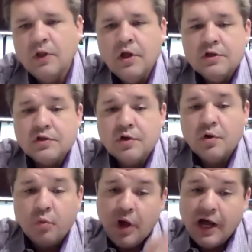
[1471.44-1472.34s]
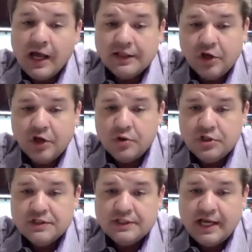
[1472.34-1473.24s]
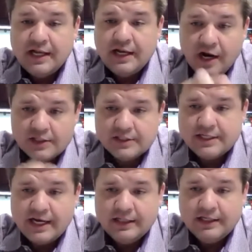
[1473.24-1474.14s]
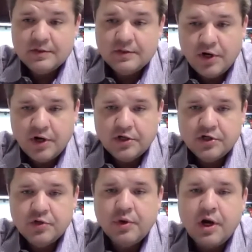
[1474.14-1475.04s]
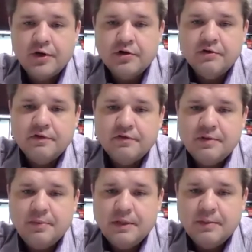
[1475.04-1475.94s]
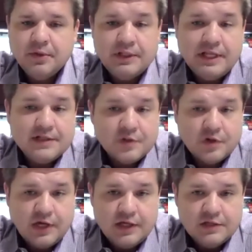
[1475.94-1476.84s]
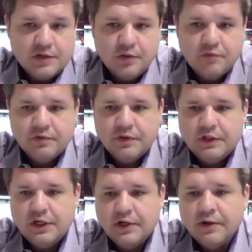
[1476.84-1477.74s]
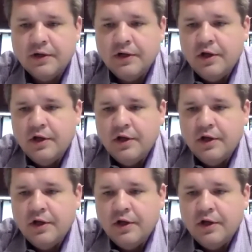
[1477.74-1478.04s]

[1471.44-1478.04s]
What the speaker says: So the coaches then are assigned these 100 to 150 people, and that's their caseload for the year.